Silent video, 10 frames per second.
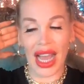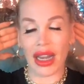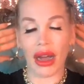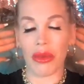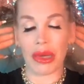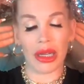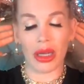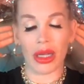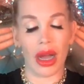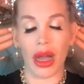And oh my
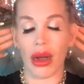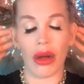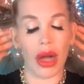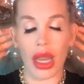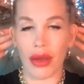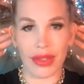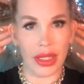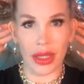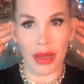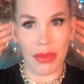God, I loved
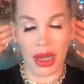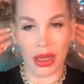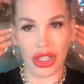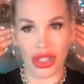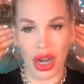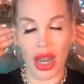it so much.